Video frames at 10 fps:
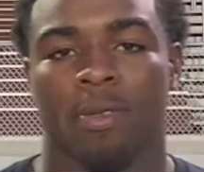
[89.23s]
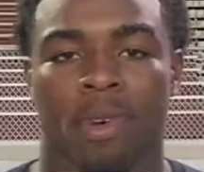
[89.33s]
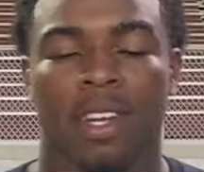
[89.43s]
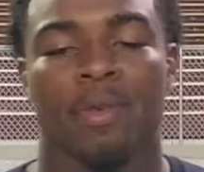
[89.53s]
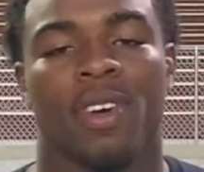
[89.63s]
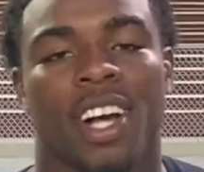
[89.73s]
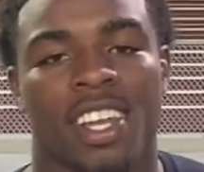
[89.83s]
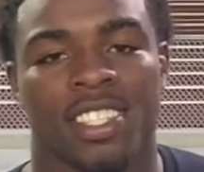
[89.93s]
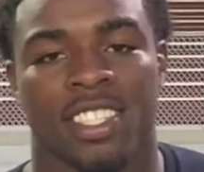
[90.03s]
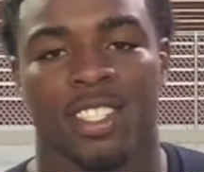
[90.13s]
My number one
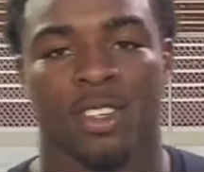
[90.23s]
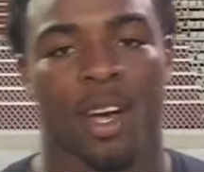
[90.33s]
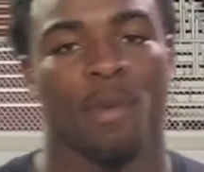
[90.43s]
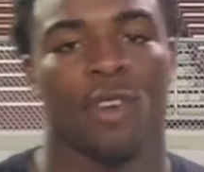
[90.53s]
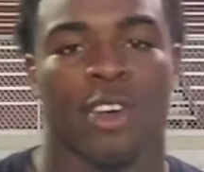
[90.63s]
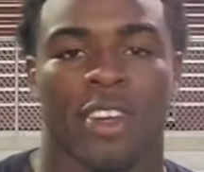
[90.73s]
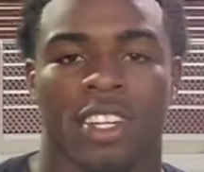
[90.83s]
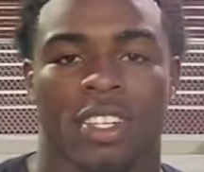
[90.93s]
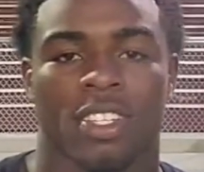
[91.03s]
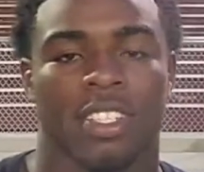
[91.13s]
college is Duke. I've been wanting to go
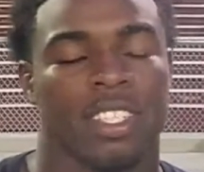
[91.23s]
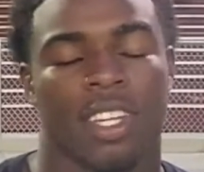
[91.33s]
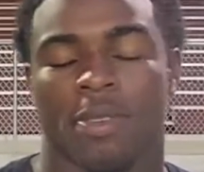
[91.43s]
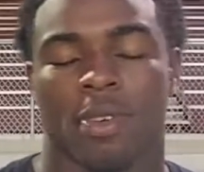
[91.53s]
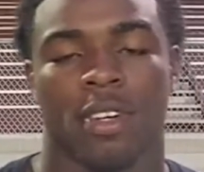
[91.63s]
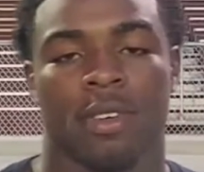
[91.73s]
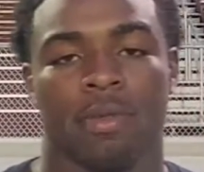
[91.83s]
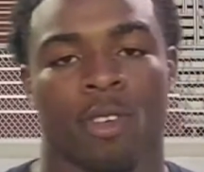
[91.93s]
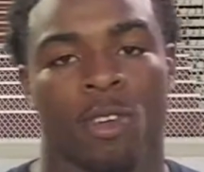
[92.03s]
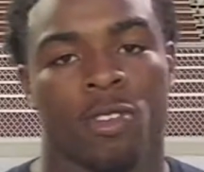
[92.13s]
there since I've
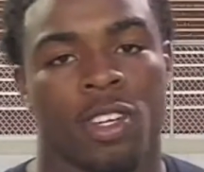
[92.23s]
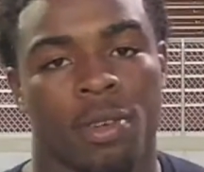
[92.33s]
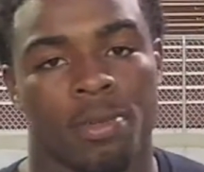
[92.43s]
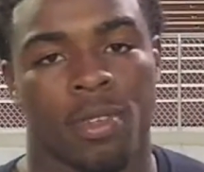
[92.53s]
grown up.